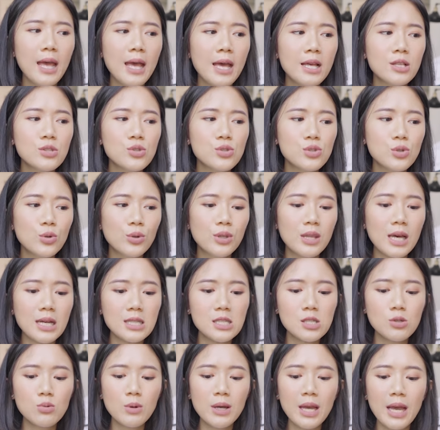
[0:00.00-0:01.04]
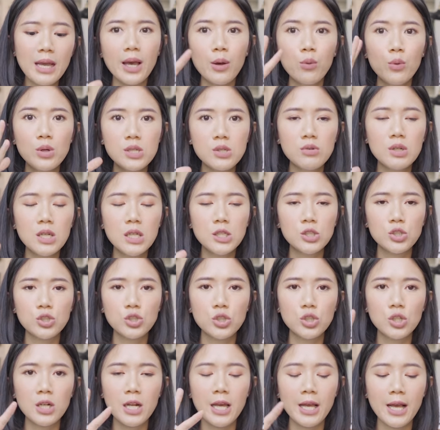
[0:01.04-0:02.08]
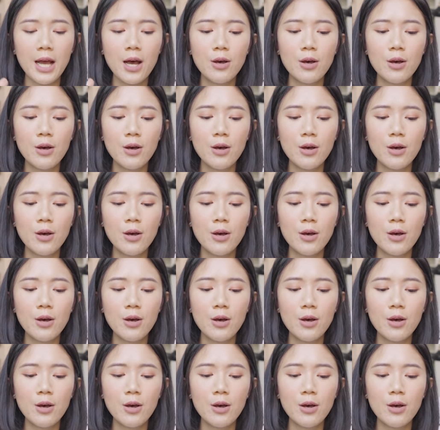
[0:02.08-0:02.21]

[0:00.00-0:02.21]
And so that's why I wasn't really sure like